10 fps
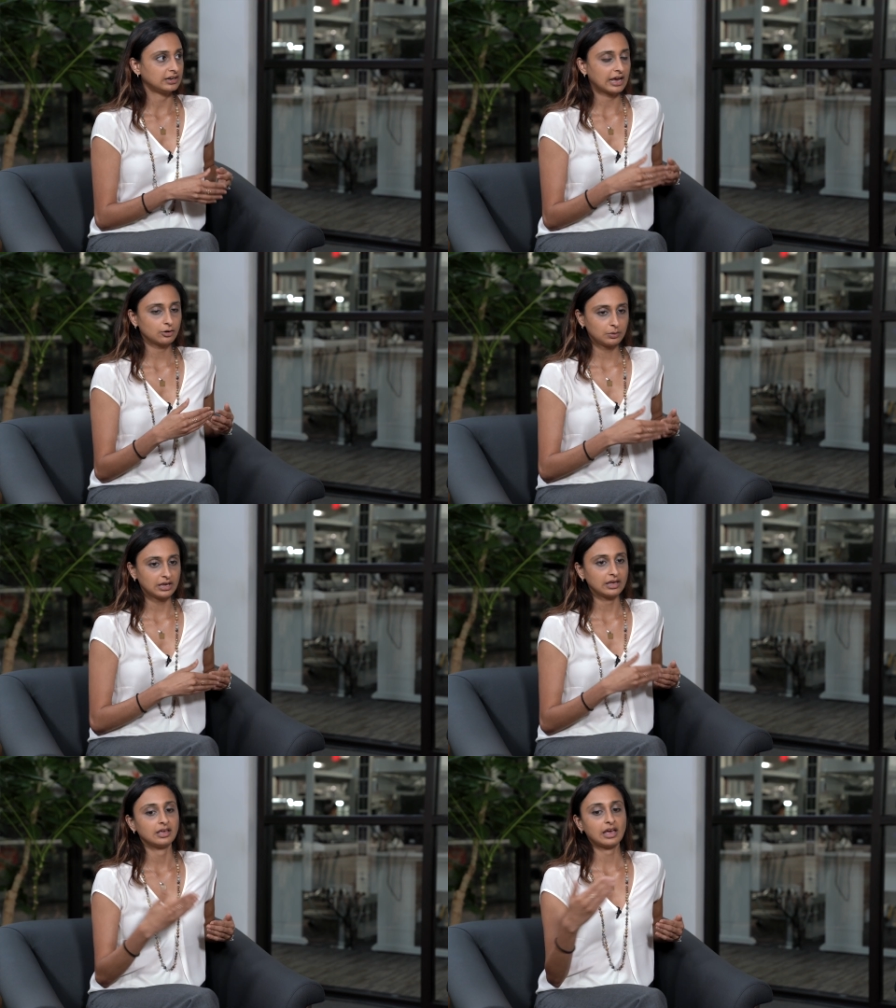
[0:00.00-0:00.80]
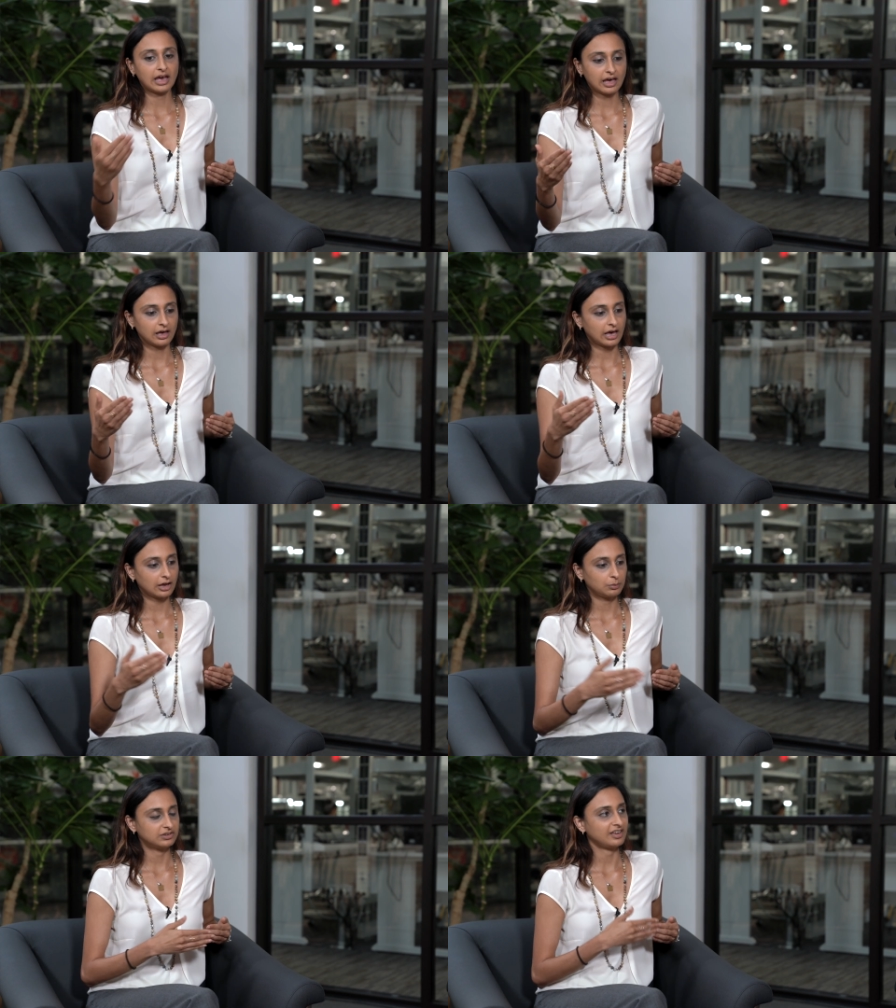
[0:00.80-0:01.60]
And how do we uh,
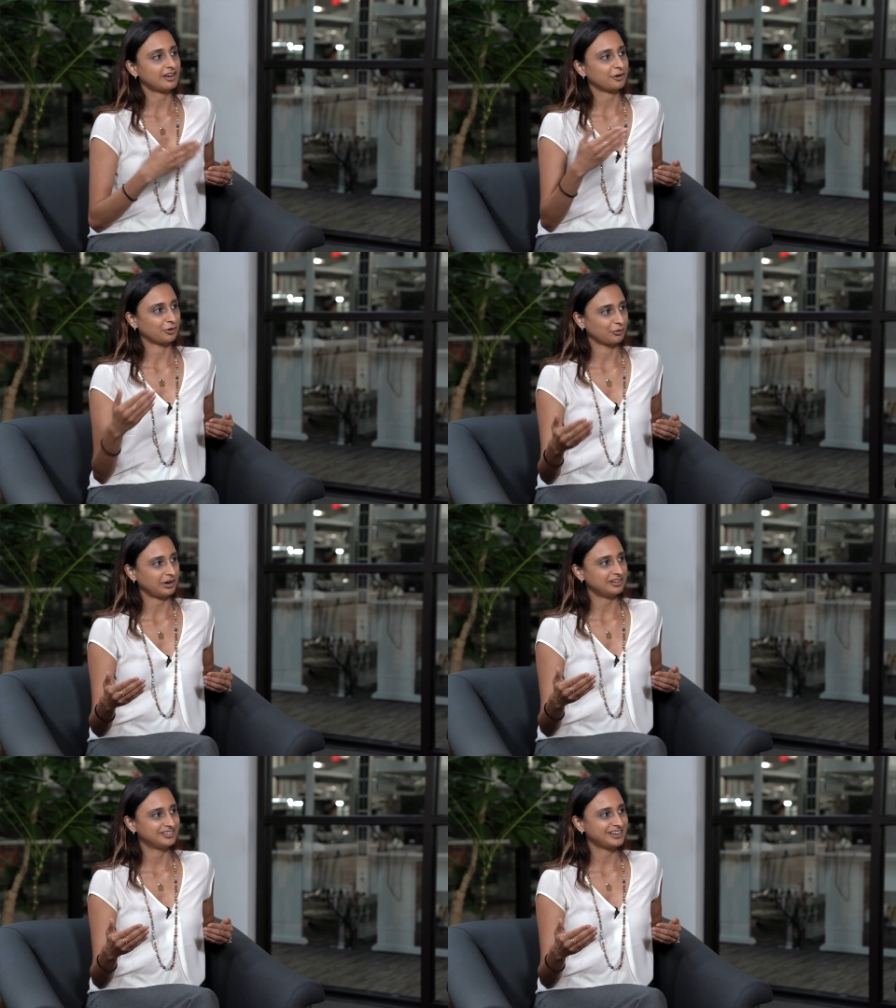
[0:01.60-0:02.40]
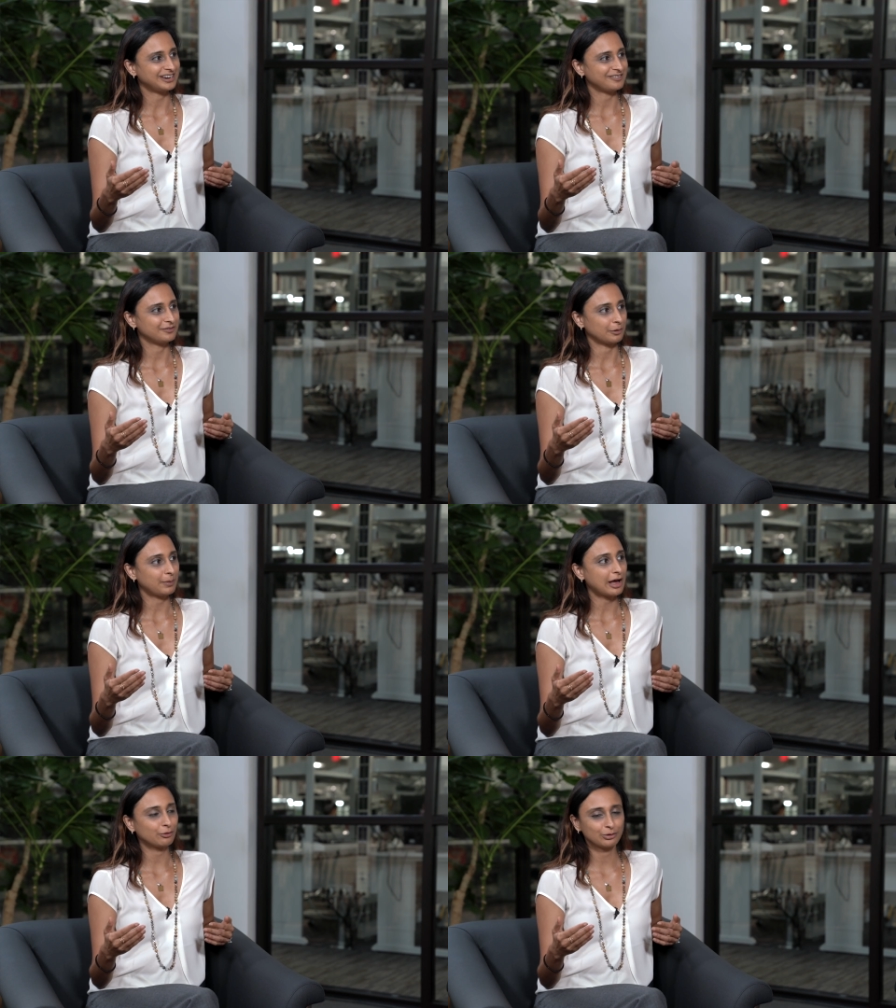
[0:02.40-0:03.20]
how do we take our grid, kind of our
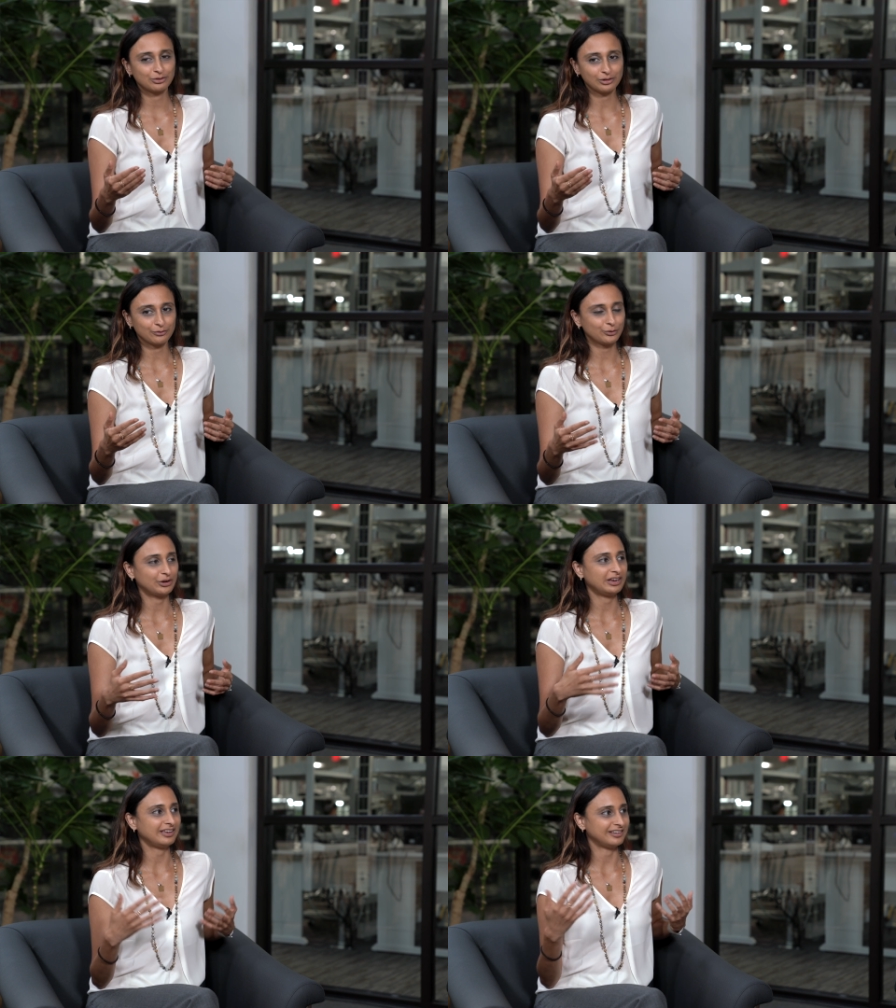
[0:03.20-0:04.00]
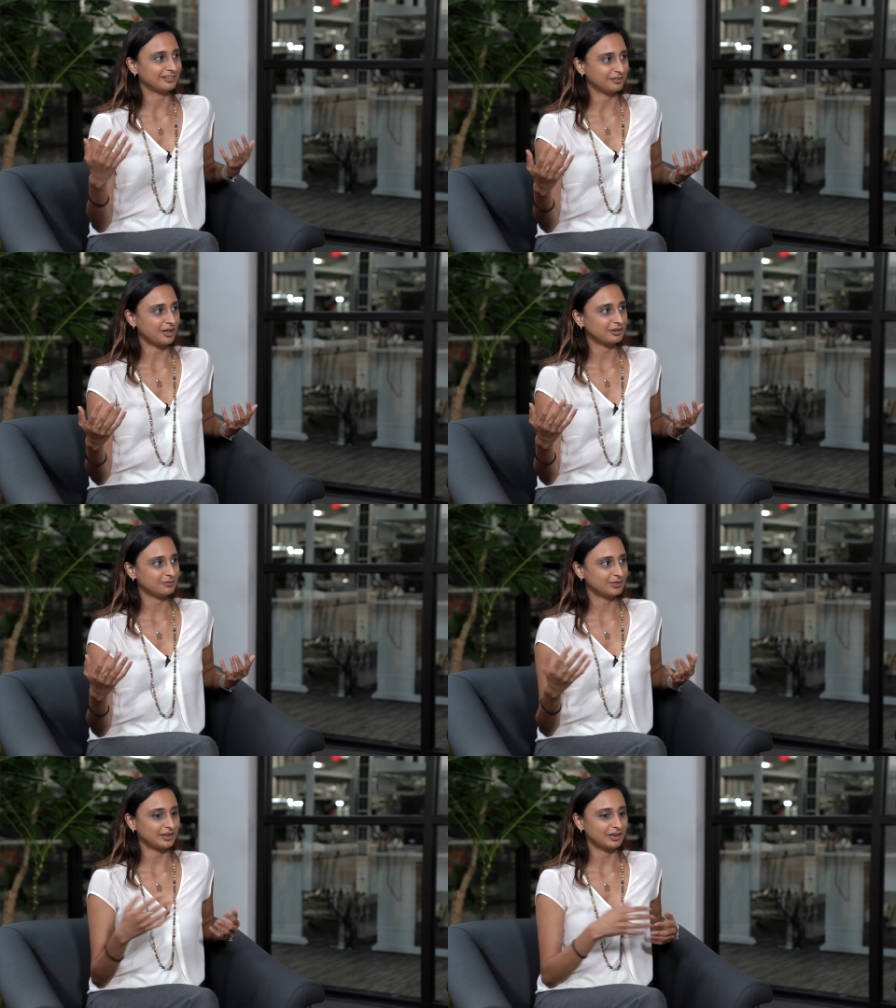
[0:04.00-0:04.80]
power delivery, and a lot
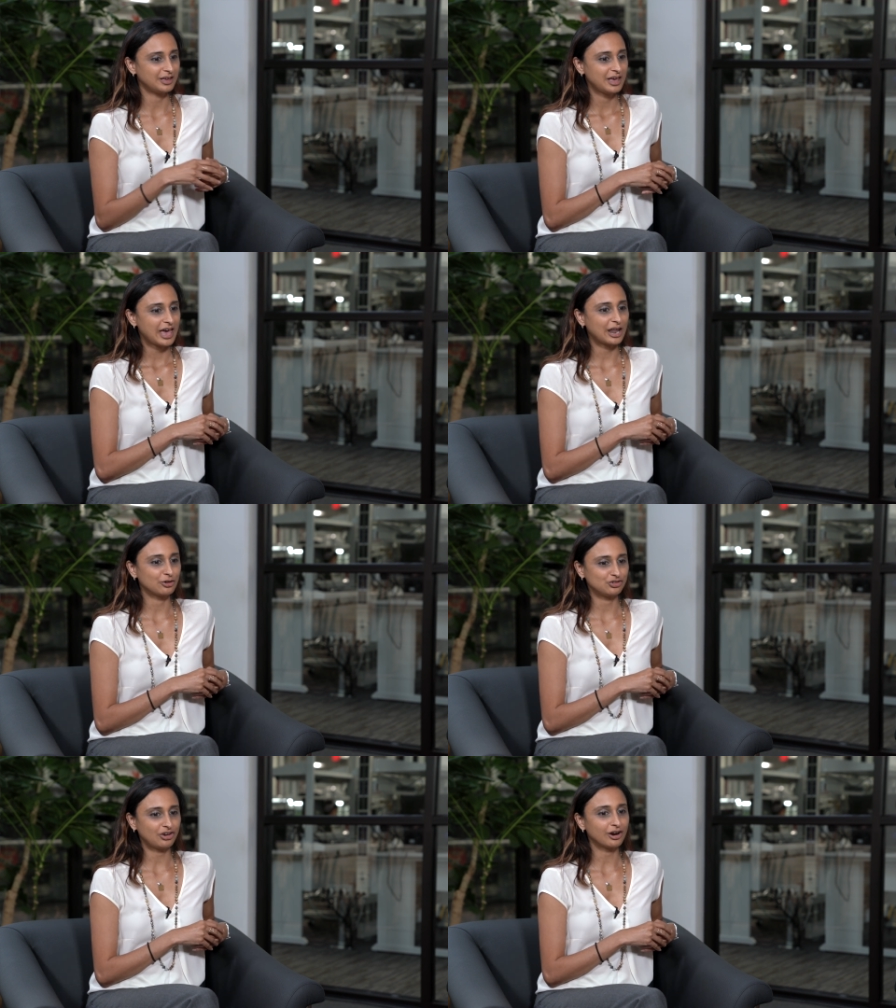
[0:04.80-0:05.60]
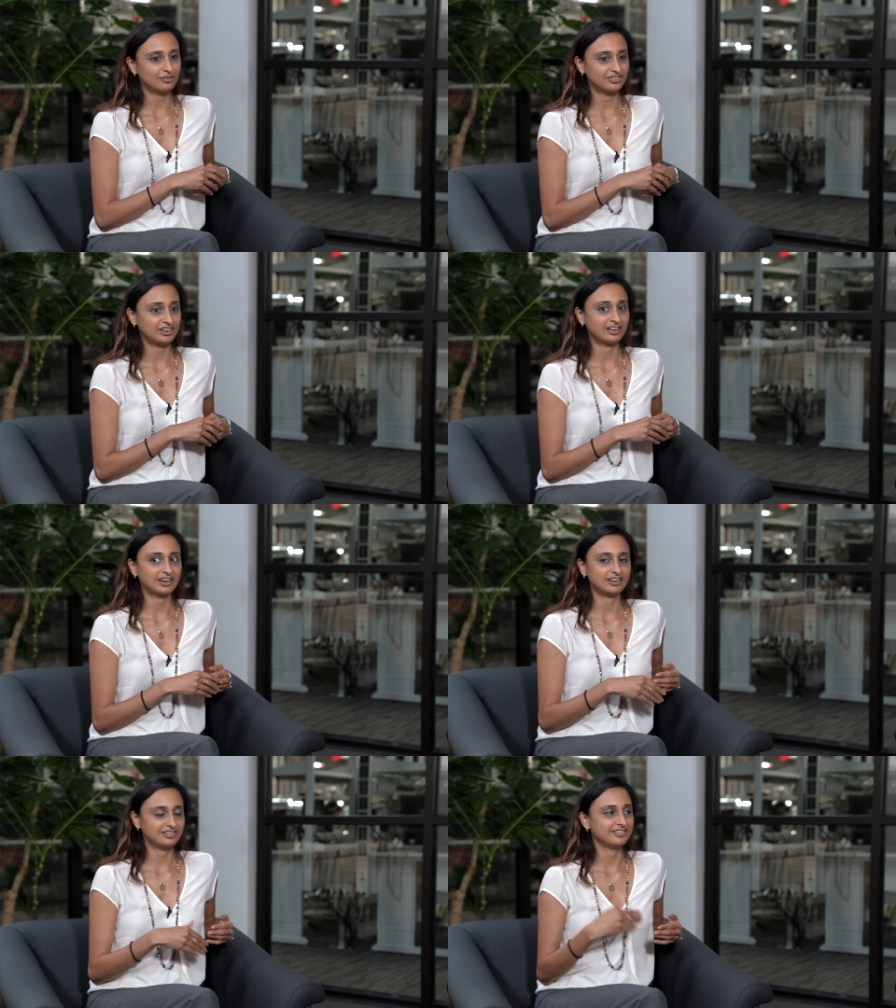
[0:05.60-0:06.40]
of the energy harvesting,
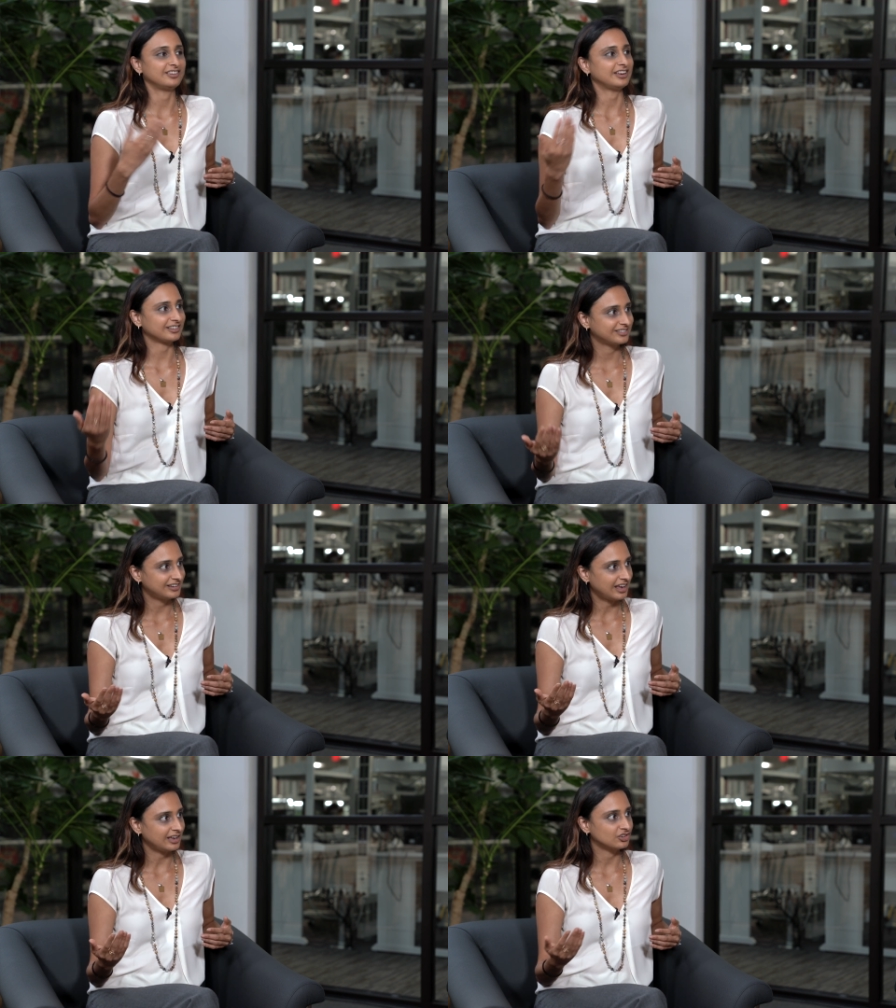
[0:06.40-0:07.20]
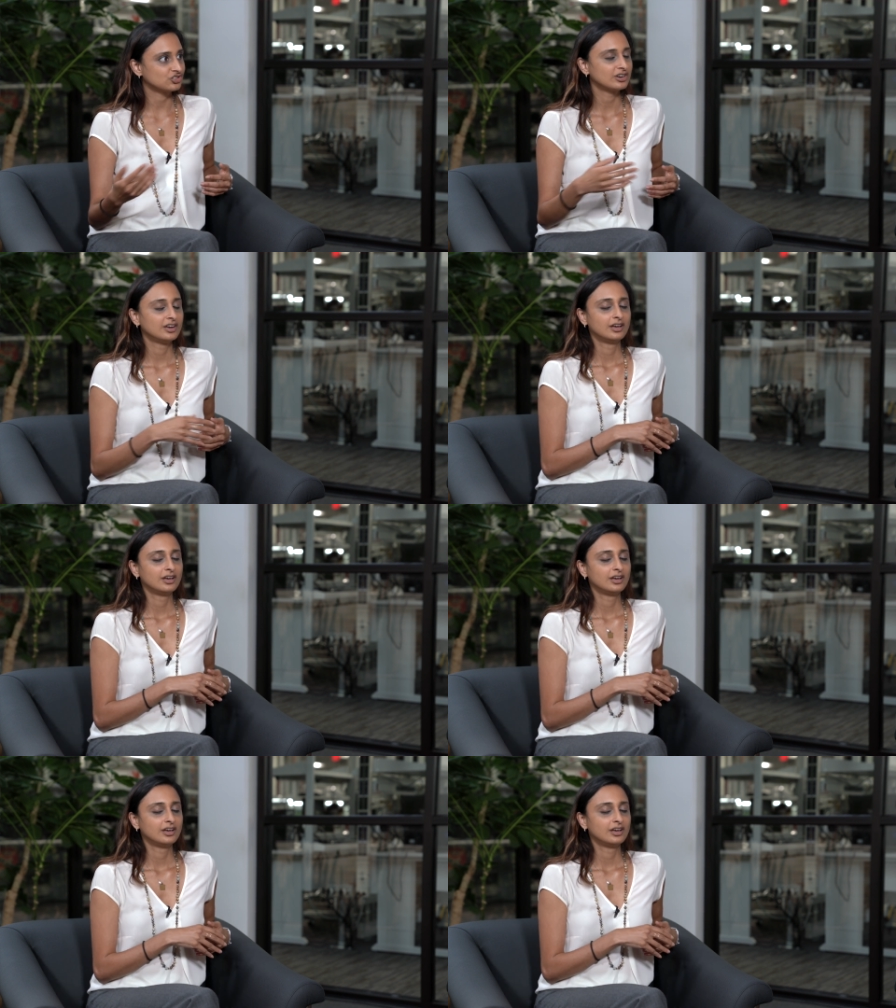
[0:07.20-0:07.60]
kind of to the next stage,